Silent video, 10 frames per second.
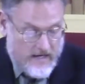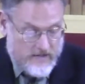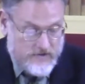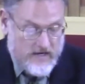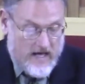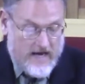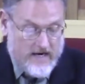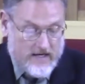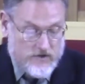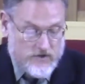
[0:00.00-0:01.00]
It's not
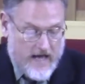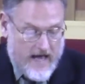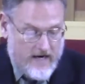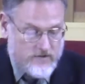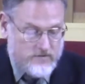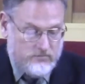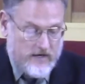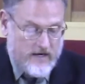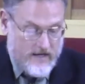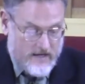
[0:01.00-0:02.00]
exact,
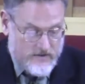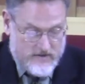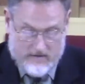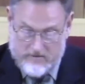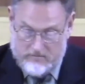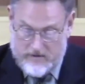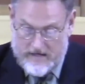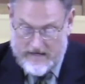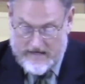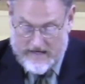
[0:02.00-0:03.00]
but it does seem to
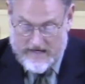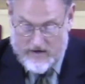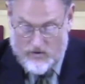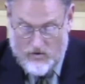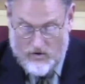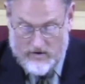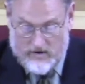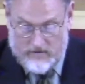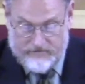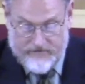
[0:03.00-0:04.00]
be in
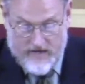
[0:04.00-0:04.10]
order.